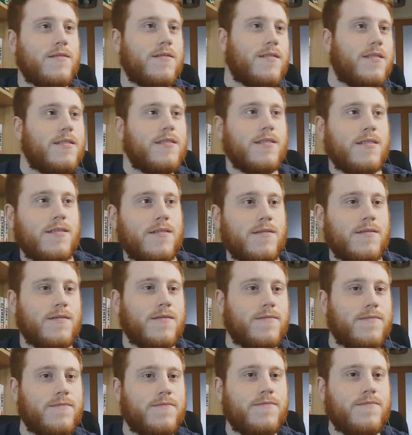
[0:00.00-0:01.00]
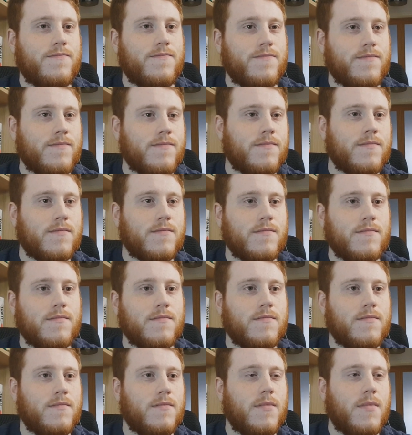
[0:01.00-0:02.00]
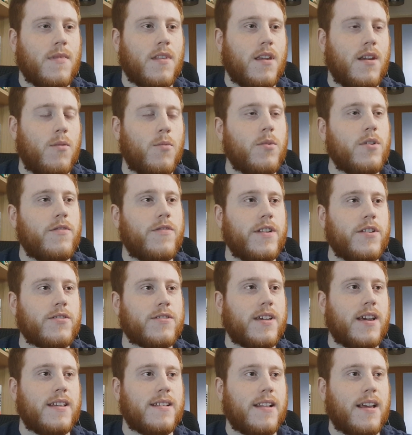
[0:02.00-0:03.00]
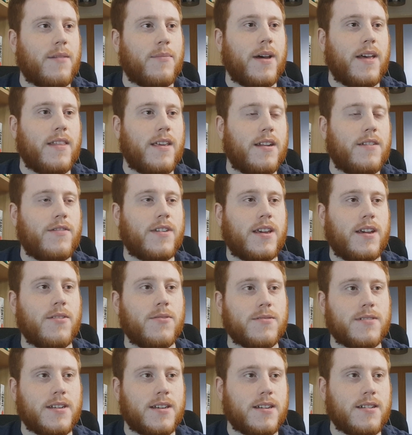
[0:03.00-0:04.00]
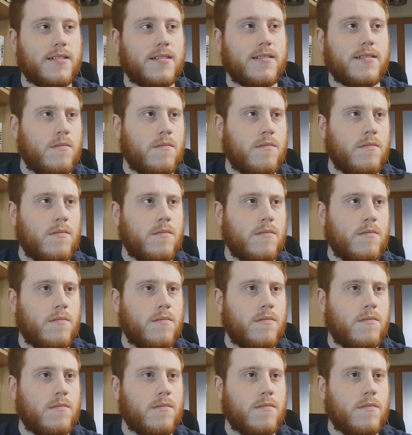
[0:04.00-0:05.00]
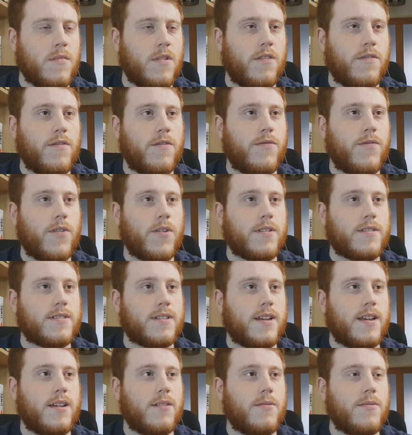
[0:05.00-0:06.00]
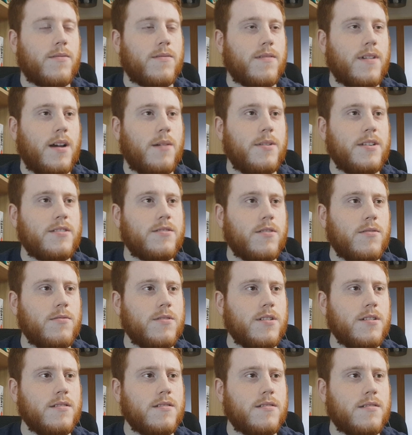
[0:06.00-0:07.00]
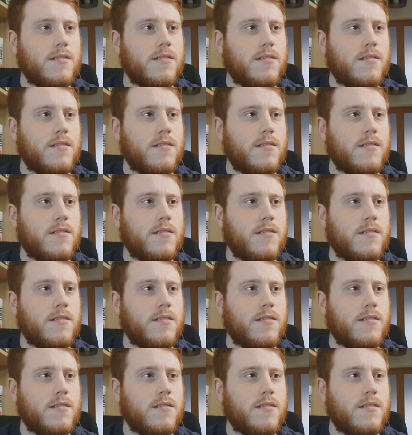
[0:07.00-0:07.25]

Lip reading: I wonder if he does get his leg back then, if he kills it. Oh, fuck's sake. How many soldiers?